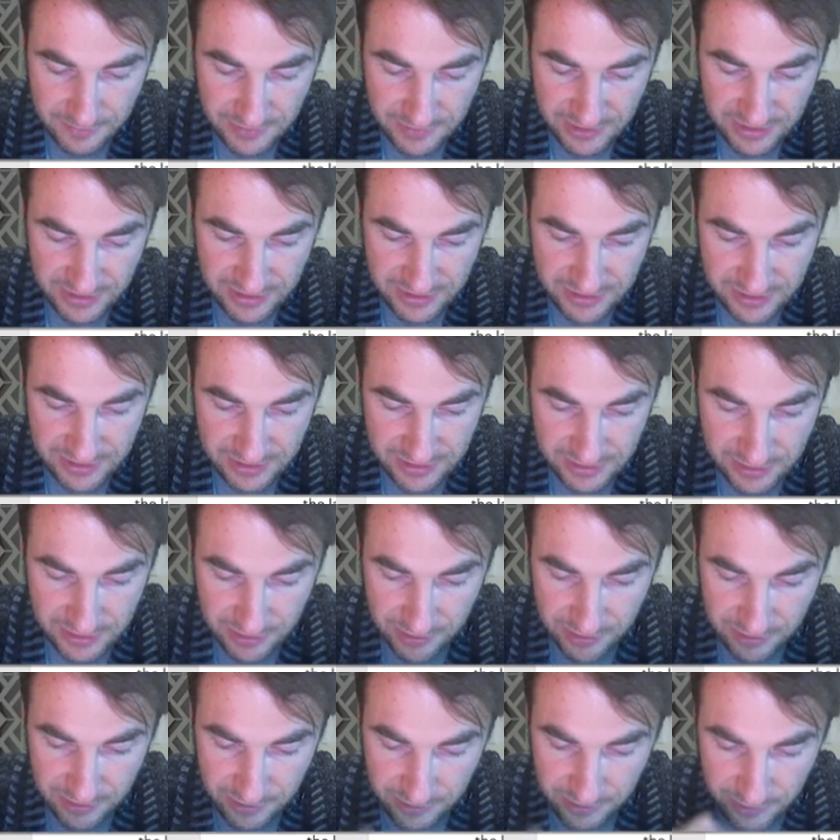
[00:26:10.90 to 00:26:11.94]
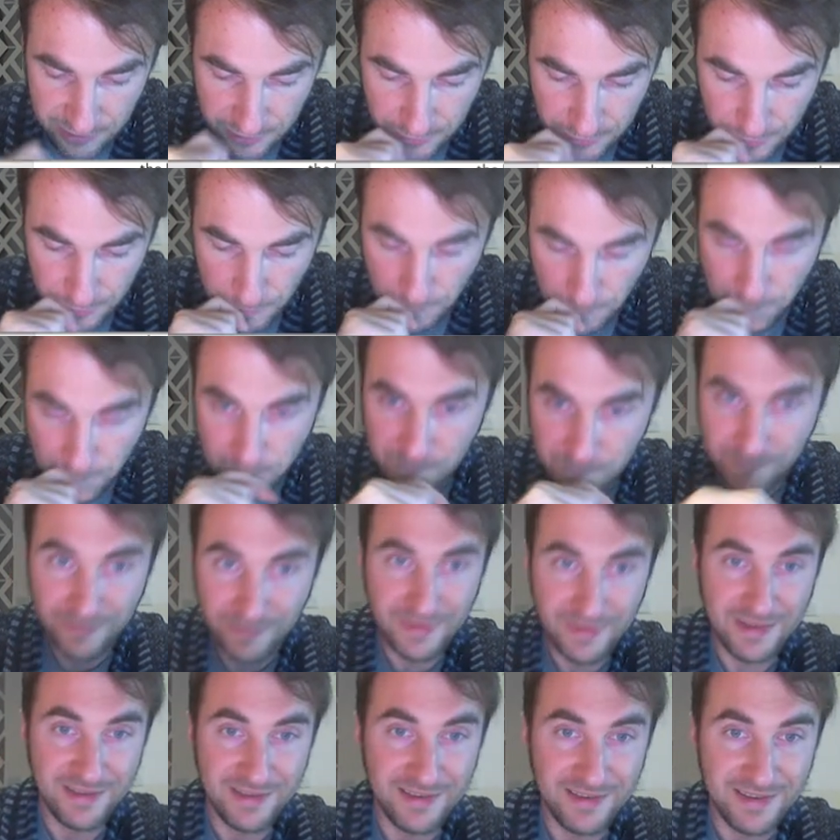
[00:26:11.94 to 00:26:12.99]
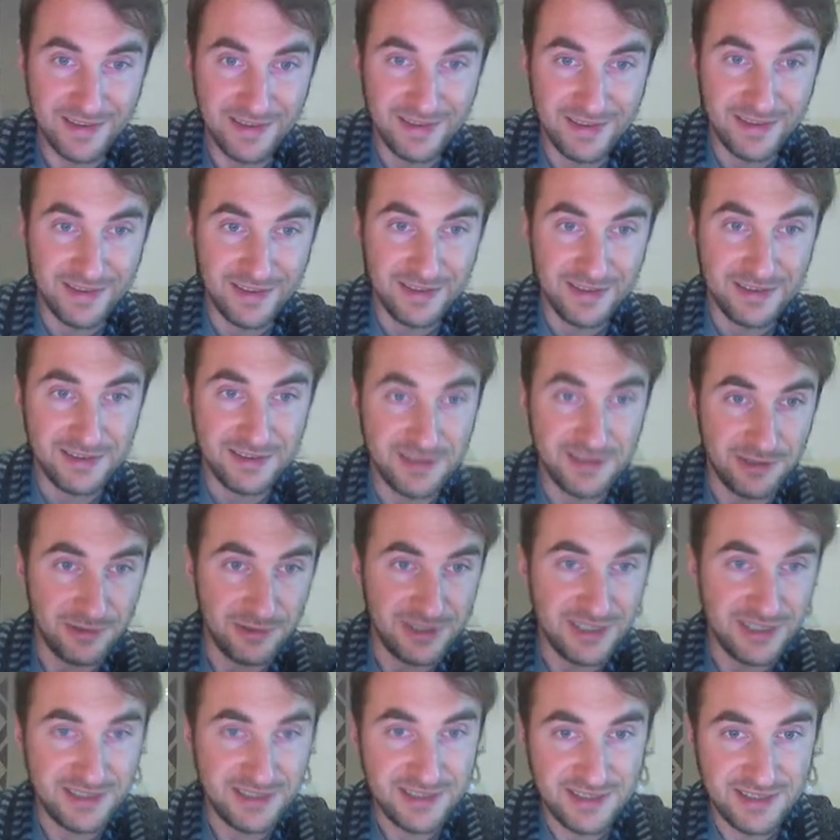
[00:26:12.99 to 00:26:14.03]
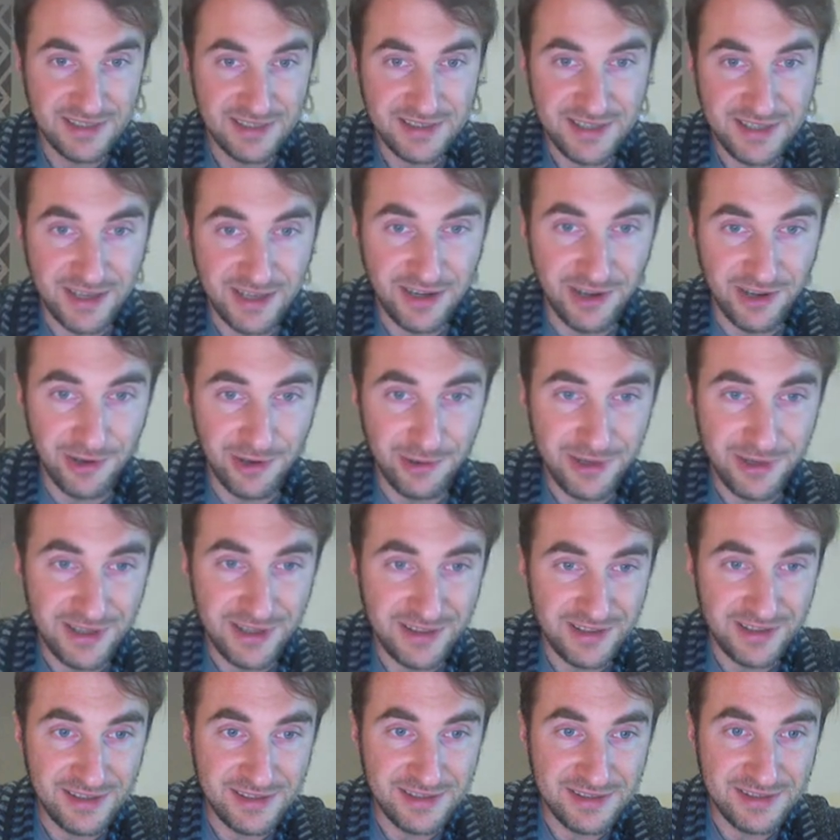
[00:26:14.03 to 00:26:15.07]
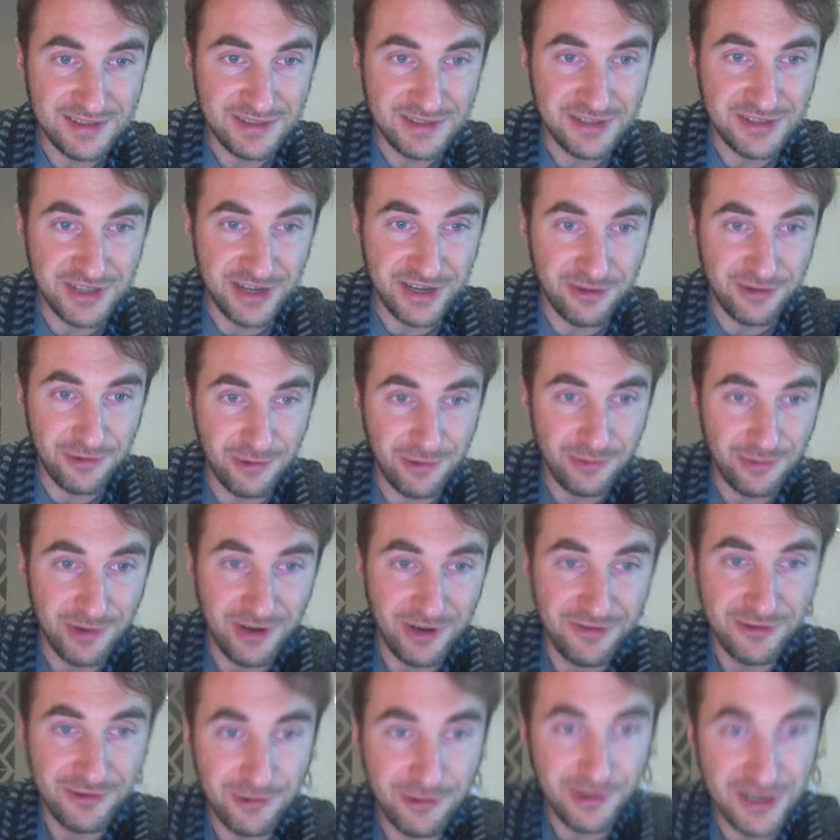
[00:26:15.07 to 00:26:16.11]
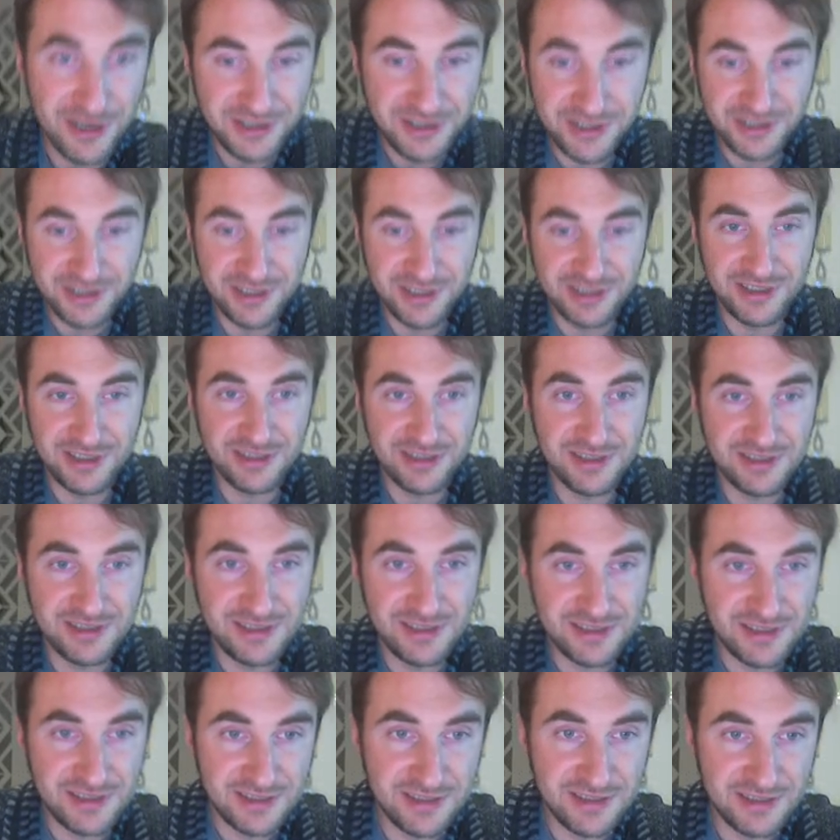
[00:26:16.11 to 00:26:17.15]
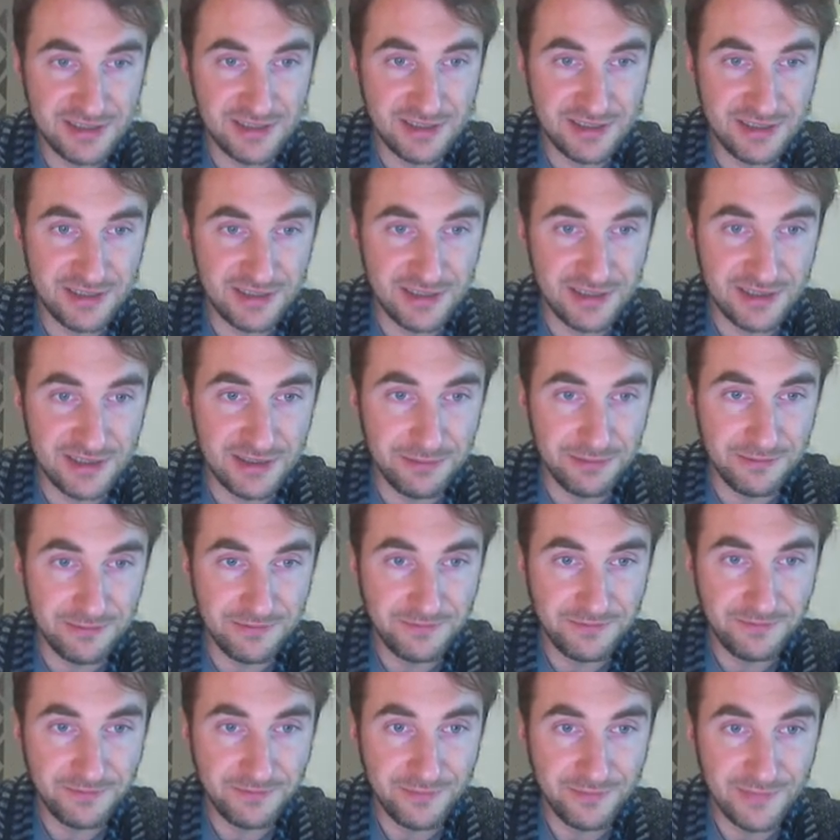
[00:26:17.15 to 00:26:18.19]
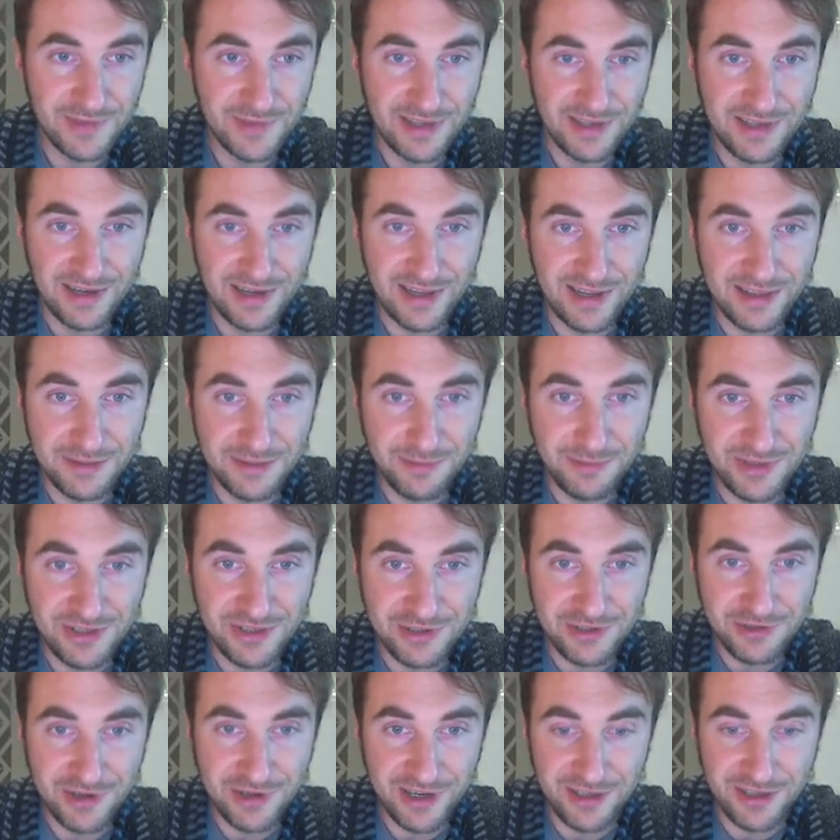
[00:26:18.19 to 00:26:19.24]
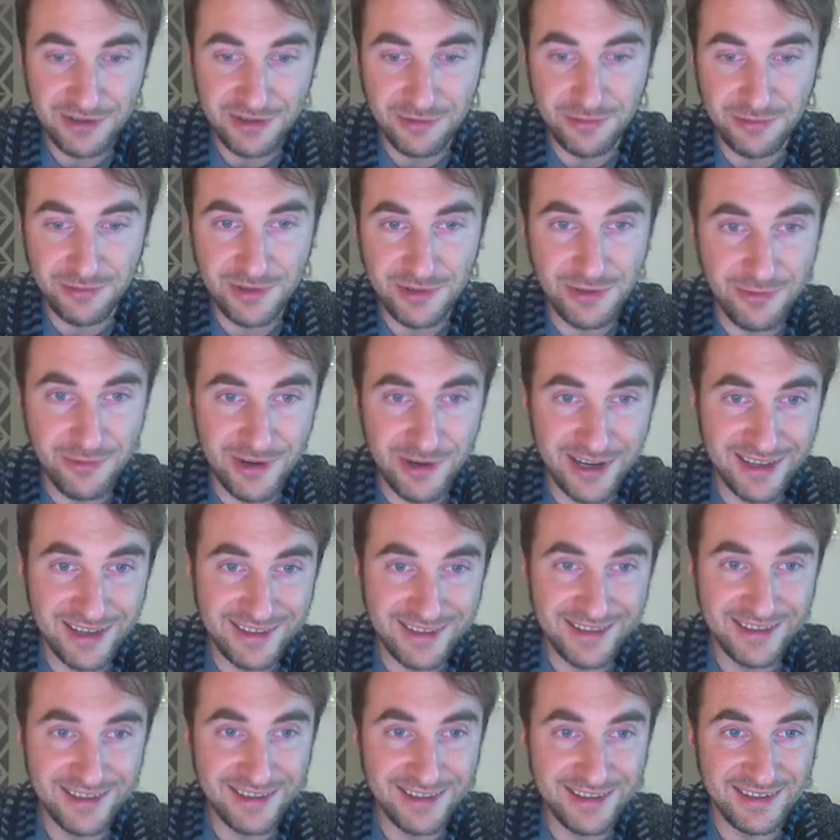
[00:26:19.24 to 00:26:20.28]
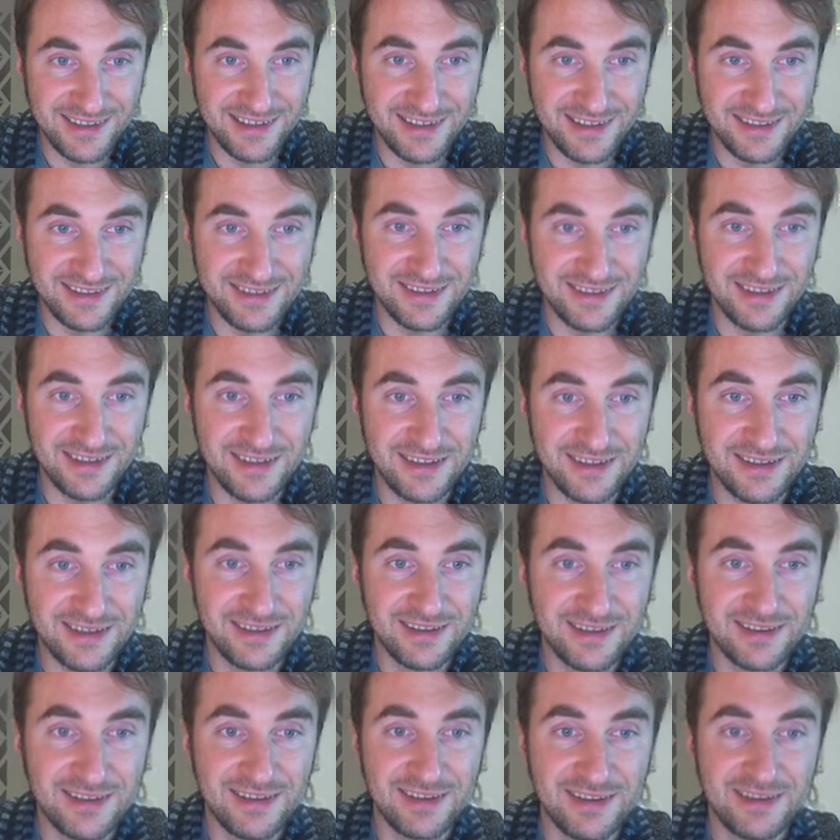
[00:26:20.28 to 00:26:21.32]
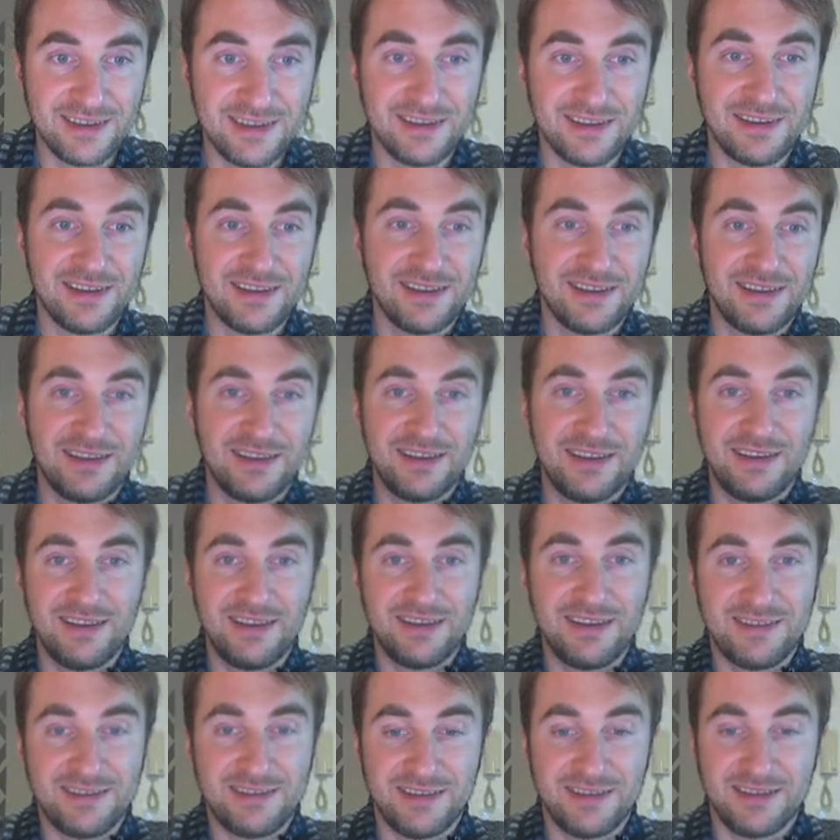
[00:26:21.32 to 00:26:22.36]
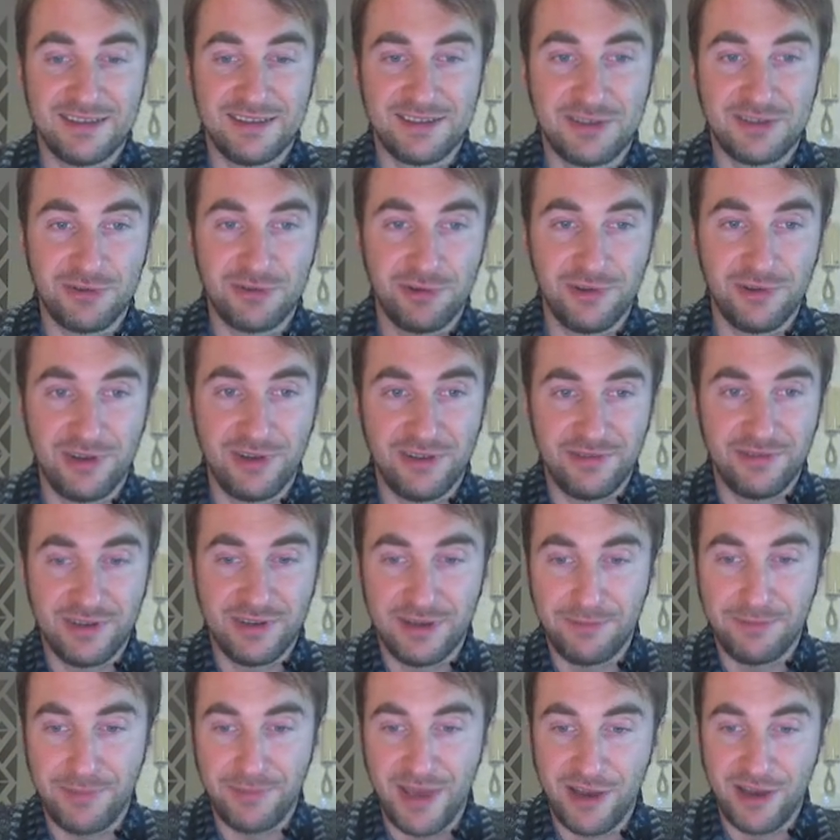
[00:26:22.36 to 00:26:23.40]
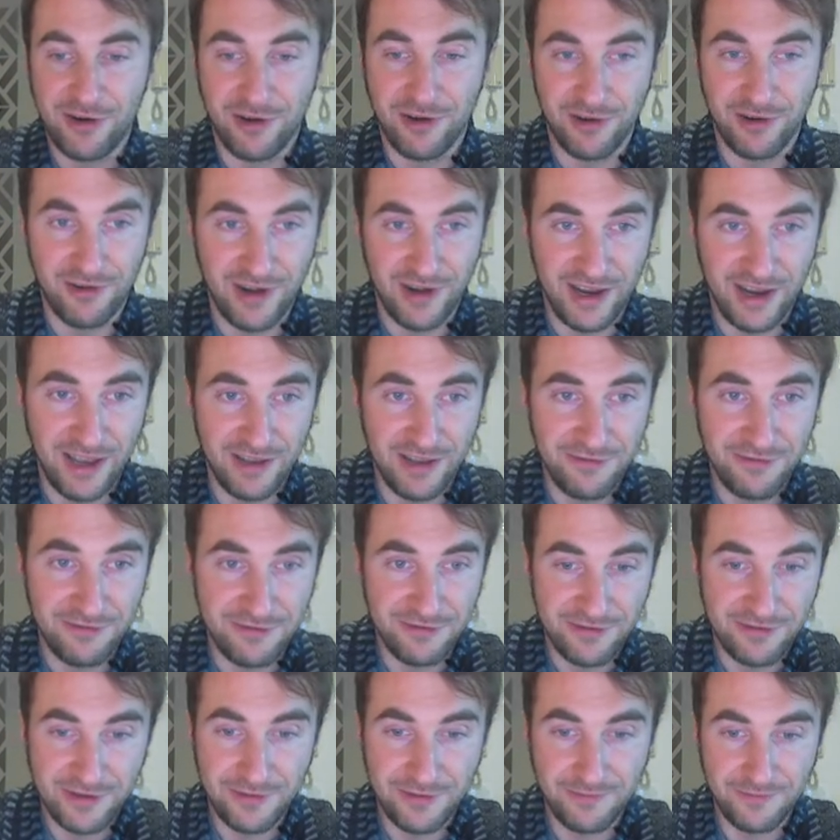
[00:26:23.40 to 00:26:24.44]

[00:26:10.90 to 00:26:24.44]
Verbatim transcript: so just since I noted these general rough questions, let me try to rewrite that as a sort of a paragraph,